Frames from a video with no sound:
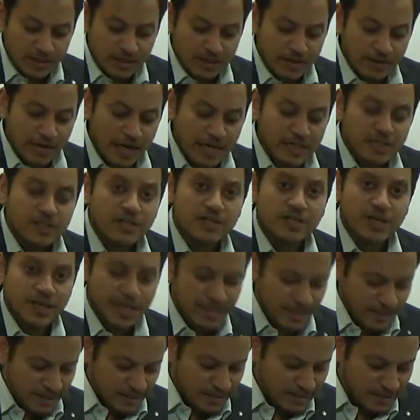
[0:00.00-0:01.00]
While
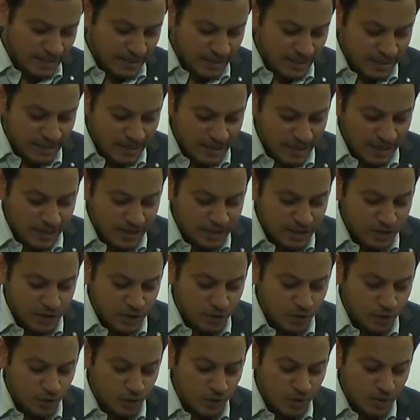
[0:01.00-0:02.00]
studying this atlas,
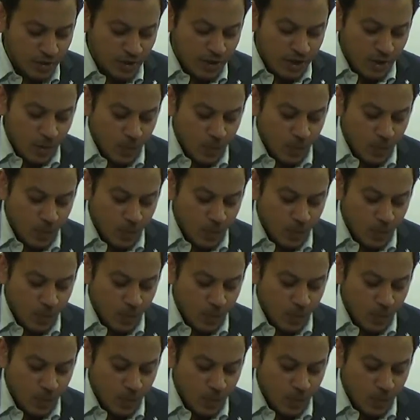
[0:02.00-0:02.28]
you